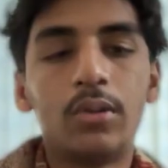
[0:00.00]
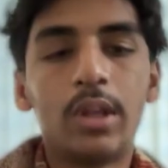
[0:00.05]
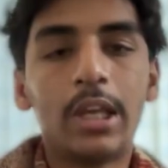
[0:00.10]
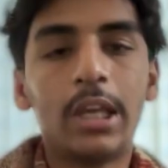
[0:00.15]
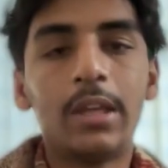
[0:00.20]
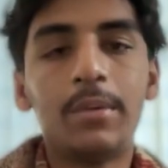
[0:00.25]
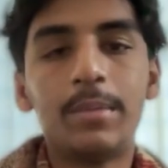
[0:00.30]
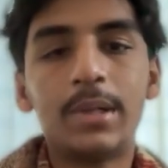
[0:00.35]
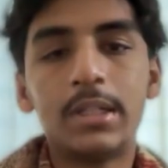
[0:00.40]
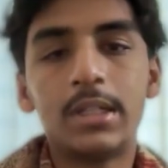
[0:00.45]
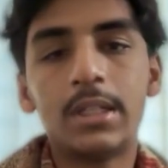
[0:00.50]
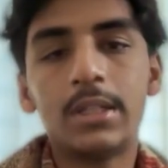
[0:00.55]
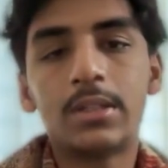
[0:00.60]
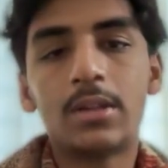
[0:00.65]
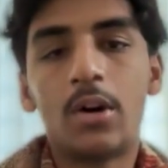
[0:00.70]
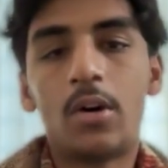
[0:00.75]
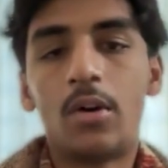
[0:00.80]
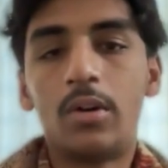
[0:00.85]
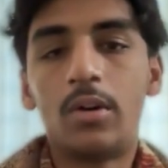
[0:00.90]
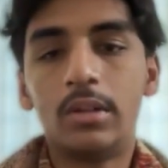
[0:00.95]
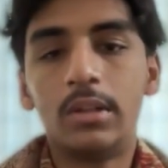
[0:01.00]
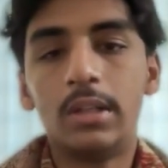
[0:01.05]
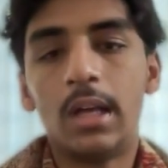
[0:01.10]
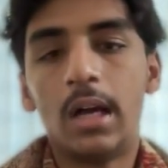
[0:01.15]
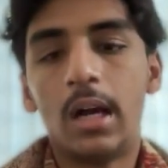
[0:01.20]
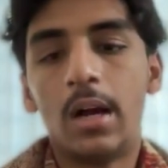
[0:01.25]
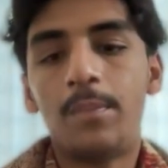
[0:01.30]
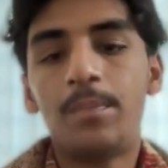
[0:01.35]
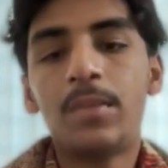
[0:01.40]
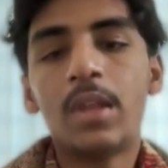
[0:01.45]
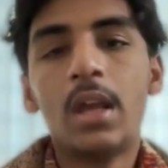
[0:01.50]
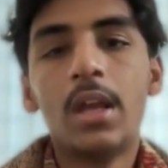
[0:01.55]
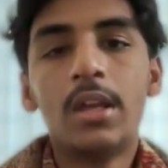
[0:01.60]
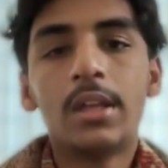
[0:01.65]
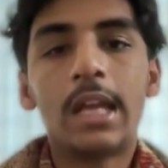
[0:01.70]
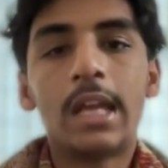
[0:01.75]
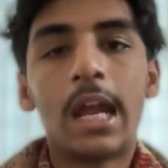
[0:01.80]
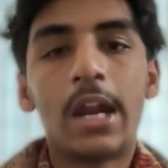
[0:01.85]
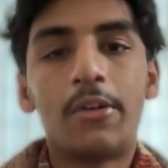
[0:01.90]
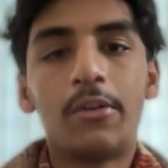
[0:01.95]
the images or the
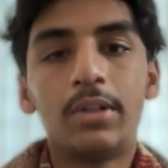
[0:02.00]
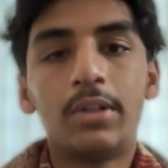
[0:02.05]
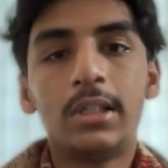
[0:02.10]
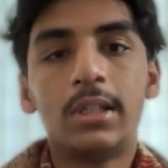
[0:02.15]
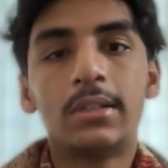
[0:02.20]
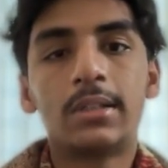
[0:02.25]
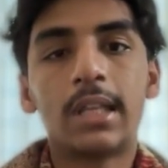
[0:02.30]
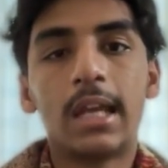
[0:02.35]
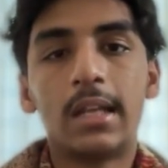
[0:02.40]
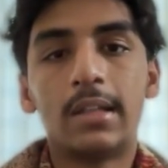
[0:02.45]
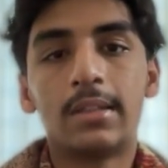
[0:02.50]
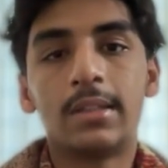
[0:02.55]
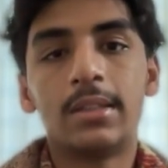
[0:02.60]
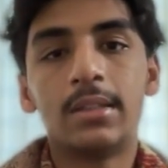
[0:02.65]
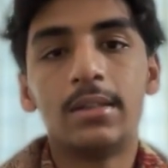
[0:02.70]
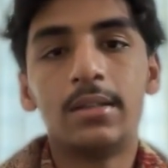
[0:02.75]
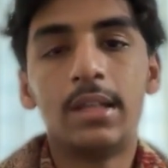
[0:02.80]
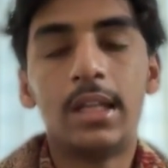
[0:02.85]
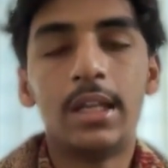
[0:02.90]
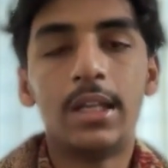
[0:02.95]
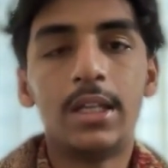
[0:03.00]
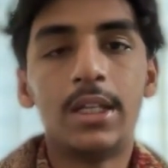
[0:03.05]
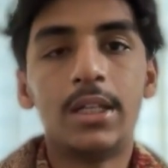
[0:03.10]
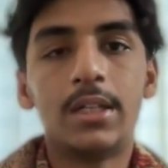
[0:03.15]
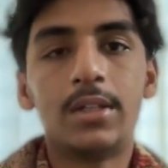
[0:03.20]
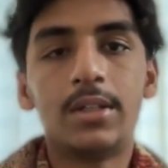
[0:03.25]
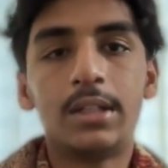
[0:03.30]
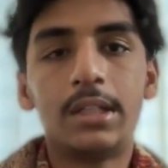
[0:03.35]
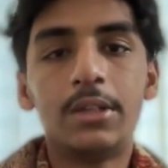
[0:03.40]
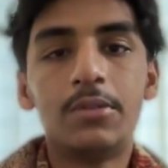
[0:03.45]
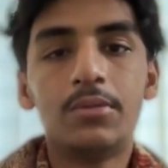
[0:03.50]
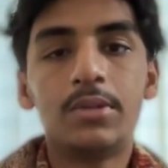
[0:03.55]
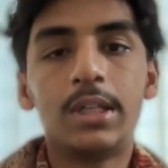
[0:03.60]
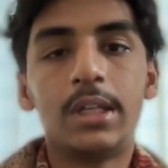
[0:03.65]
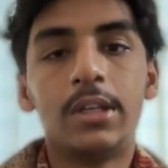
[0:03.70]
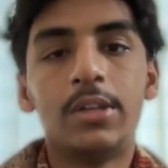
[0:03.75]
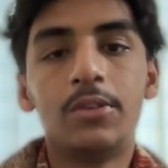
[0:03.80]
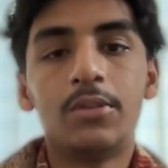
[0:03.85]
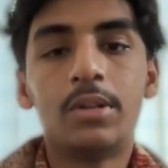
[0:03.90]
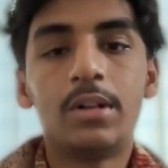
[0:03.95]
carousels and they use
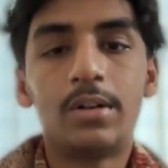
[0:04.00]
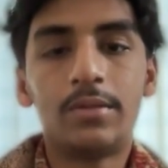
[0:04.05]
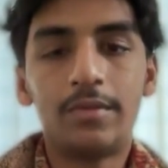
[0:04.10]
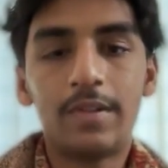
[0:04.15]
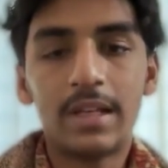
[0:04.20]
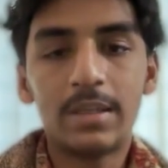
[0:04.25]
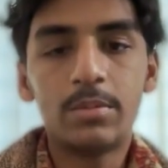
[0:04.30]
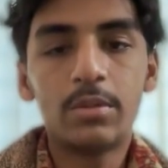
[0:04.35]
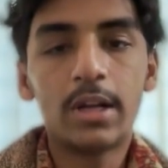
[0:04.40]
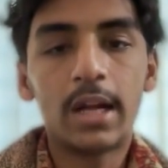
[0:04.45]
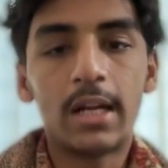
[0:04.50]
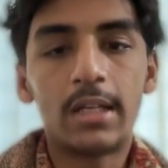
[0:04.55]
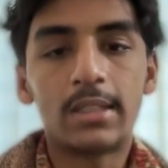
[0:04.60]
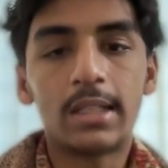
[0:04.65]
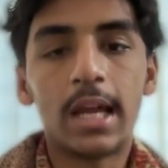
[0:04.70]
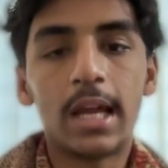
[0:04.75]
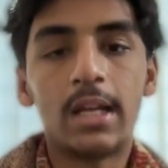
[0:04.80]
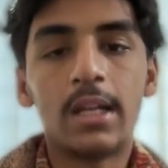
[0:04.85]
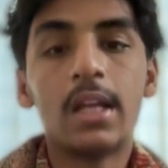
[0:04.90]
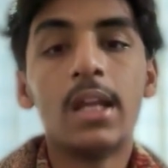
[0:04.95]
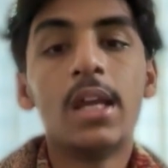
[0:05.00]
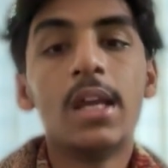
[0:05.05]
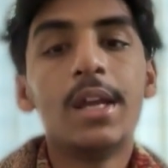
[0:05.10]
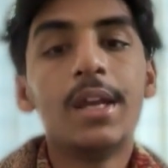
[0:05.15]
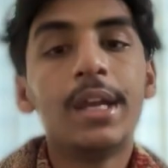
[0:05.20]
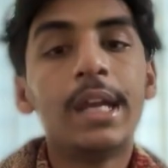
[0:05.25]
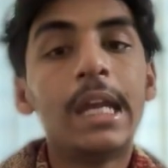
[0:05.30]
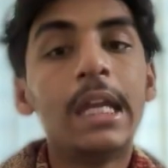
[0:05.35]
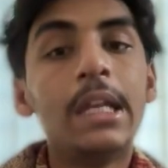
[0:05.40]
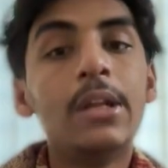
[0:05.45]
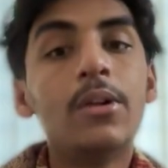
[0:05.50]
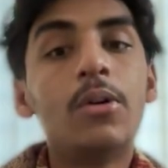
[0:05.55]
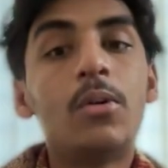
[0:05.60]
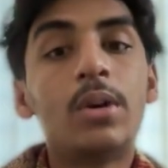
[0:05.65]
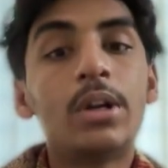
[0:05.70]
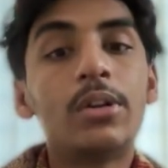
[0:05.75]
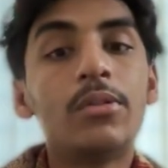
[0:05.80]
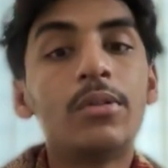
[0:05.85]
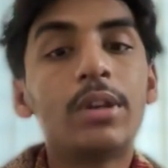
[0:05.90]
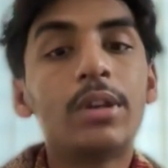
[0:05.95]
into their Facebook ads. And in
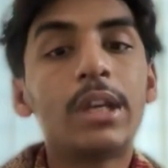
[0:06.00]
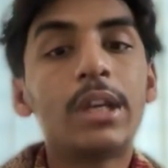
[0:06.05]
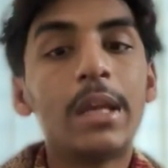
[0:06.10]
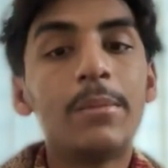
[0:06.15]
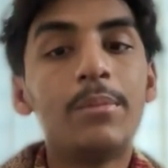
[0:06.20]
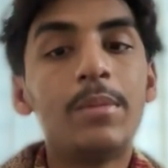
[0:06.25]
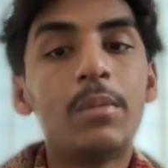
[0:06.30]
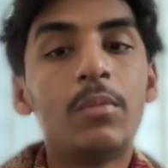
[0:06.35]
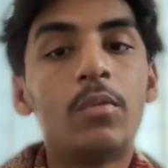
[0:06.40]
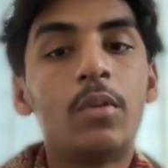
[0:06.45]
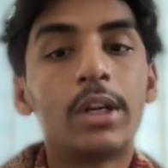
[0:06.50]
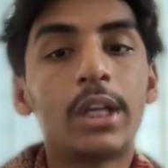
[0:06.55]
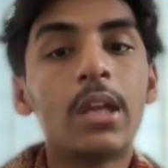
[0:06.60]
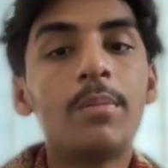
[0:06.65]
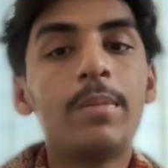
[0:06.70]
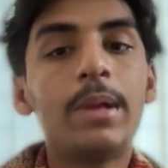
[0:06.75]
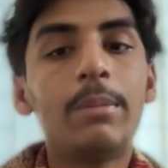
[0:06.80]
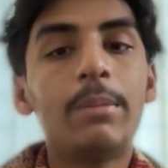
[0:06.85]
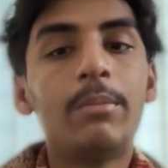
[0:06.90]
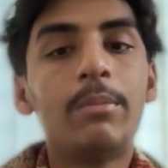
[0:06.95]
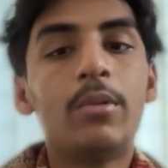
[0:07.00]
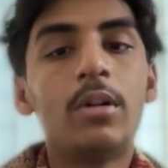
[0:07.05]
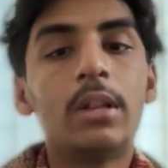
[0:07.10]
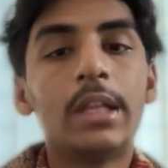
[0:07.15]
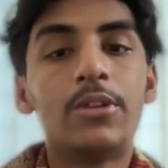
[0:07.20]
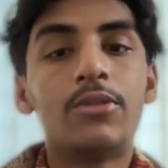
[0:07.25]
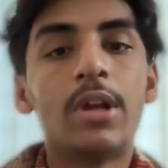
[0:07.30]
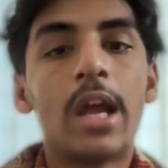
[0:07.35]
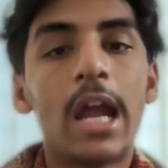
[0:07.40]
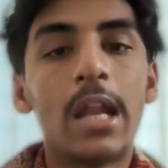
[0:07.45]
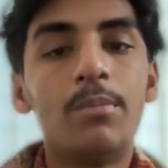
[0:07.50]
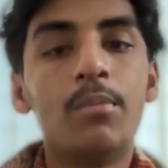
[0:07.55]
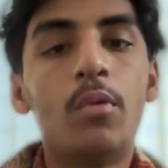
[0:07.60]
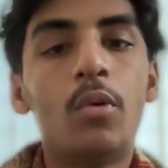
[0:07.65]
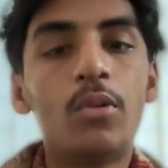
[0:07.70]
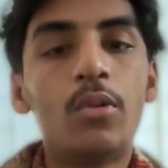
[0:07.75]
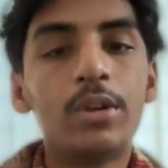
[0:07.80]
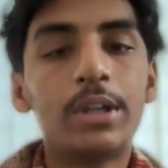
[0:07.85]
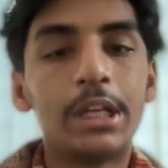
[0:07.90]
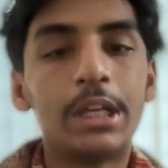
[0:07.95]
order to keep them working, people need to add
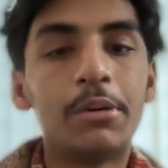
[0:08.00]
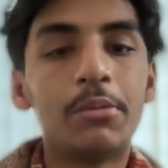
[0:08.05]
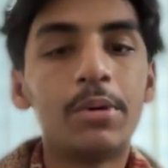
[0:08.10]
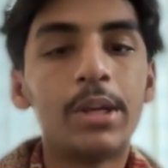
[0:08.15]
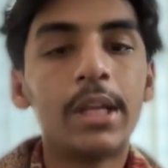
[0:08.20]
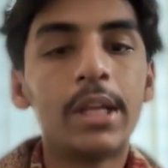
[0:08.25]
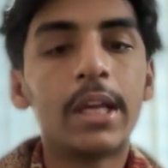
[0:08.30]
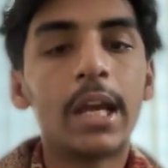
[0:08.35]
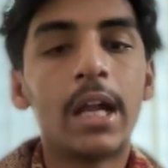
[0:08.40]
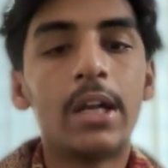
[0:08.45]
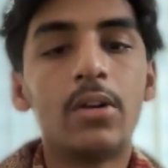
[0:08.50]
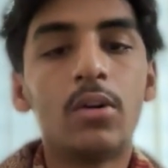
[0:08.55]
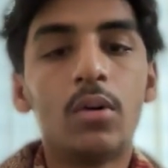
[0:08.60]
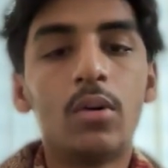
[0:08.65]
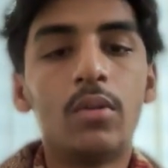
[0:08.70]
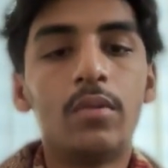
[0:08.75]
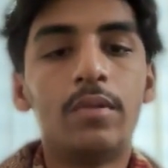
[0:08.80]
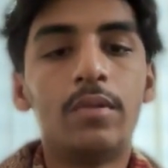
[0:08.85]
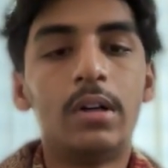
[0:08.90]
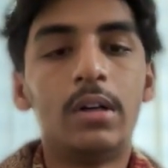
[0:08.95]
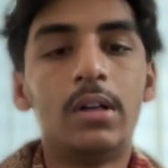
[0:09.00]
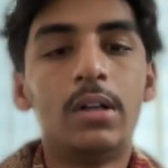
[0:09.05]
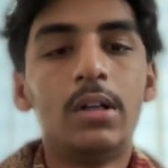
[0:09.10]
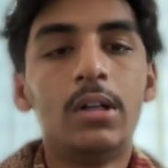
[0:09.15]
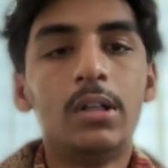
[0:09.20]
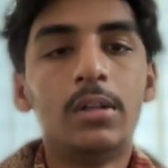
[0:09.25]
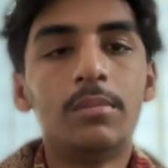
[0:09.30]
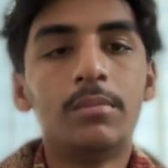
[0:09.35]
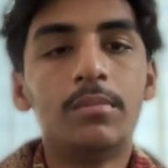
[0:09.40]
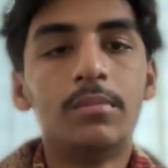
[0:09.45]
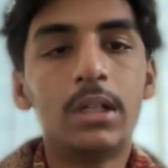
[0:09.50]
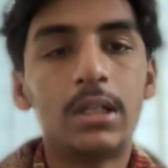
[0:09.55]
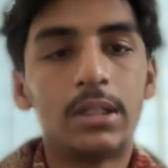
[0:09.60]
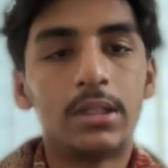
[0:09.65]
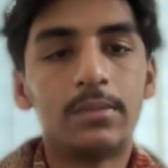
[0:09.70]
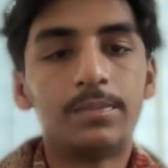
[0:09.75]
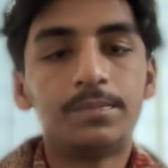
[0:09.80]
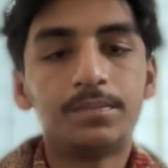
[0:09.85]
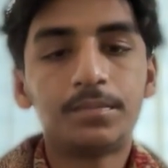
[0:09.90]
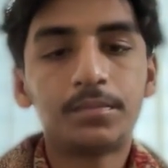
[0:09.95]
more unique and offer.
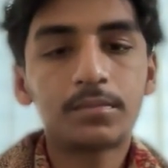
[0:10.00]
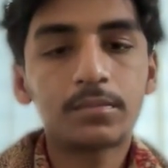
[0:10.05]
But